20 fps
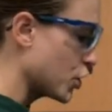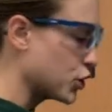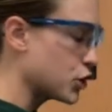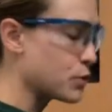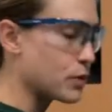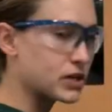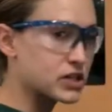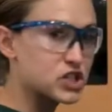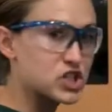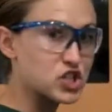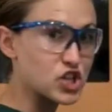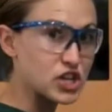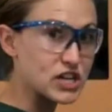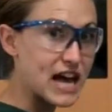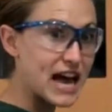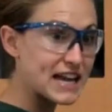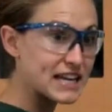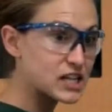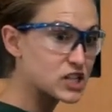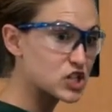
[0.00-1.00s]
you want to start
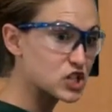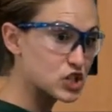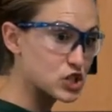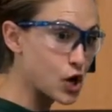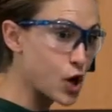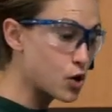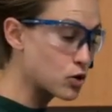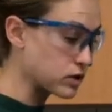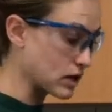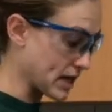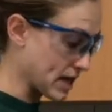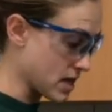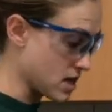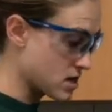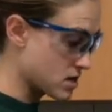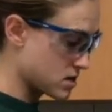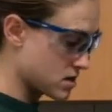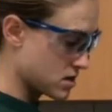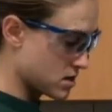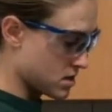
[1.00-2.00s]
adding
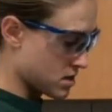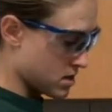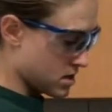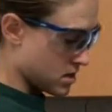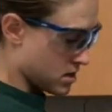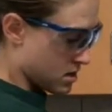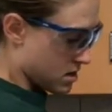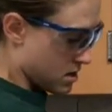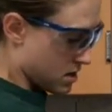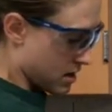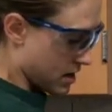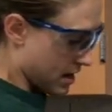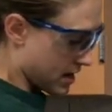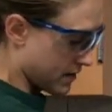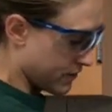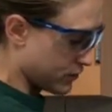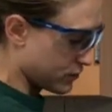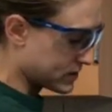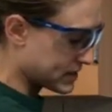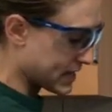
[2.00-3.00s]
slowly, and
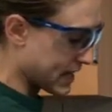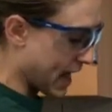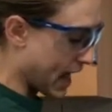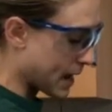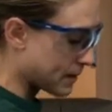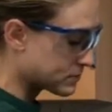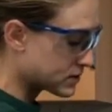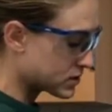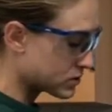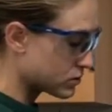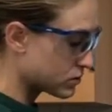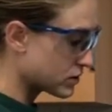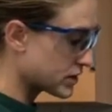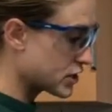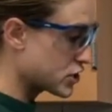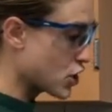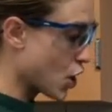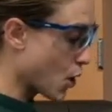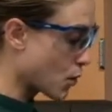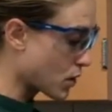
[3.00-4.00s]
if you see
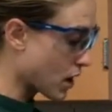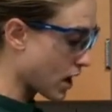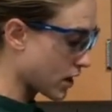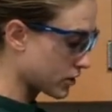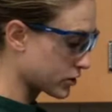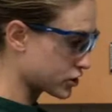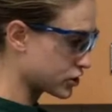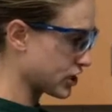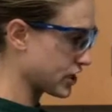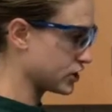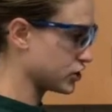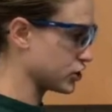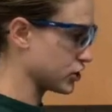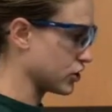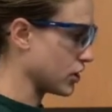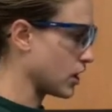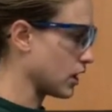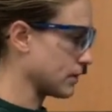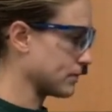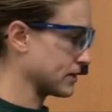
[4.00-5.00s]
absolutely no color change at
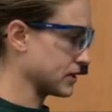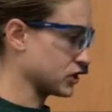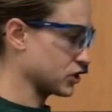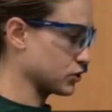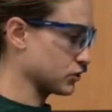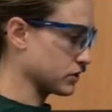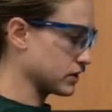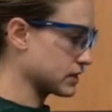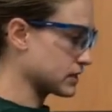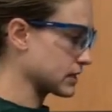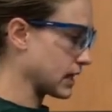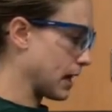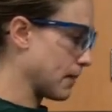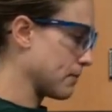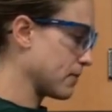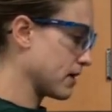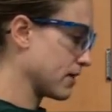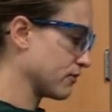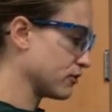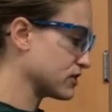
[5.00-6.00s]
all, I'm going to scoot this
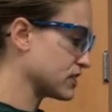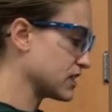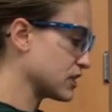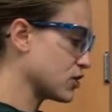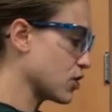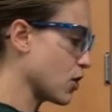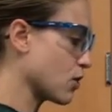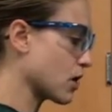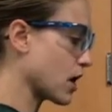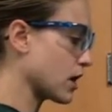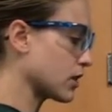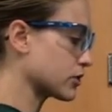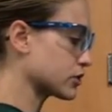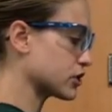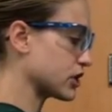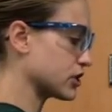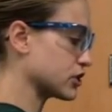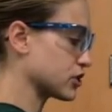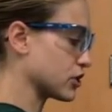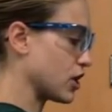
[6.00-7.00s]
up. If you see no color
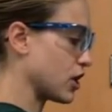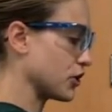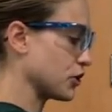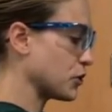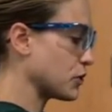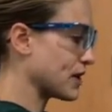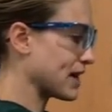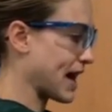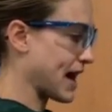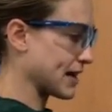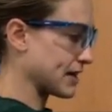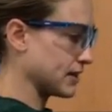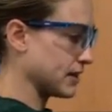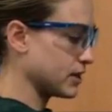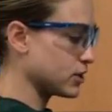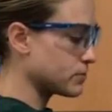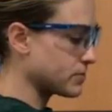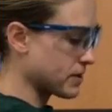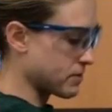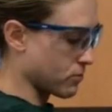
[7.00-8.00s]
change at all, you can add a
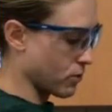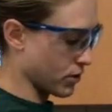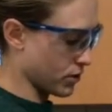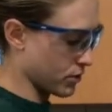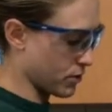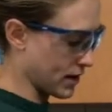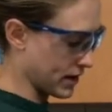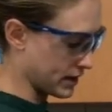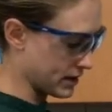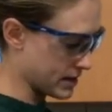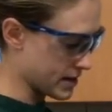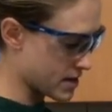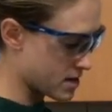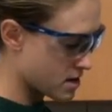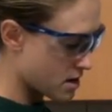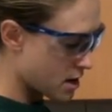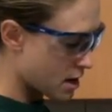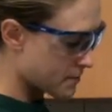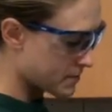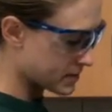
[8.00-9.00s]
little bit more quickly.
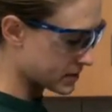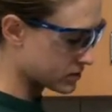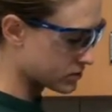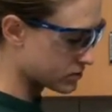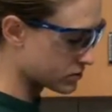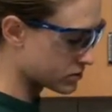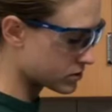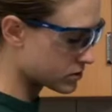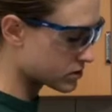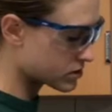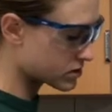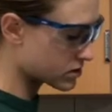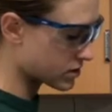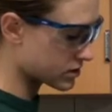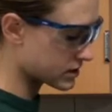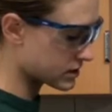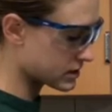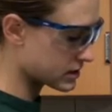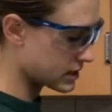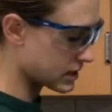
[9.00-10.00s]
But as soon as you
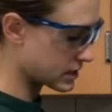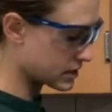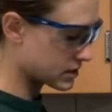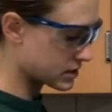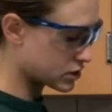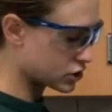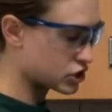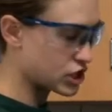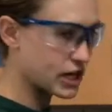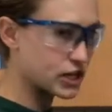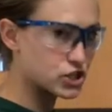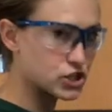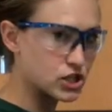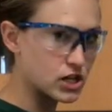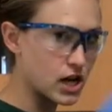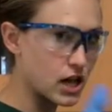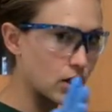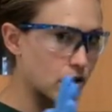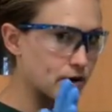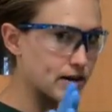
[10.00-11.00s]
start to see it changing
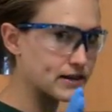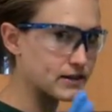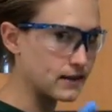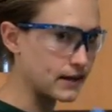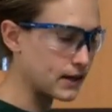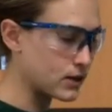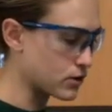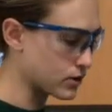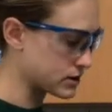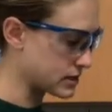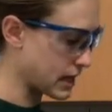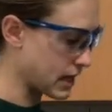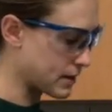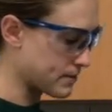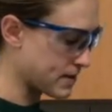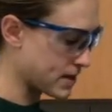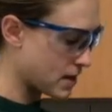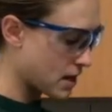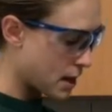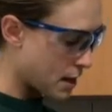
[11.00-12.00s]
color and linger a tiny
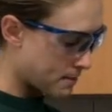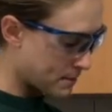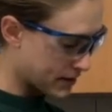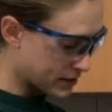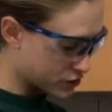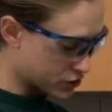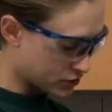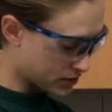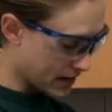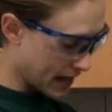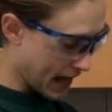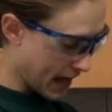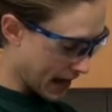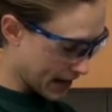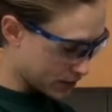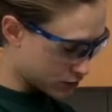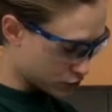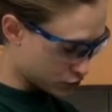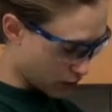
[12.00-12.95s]
bit, make sure to add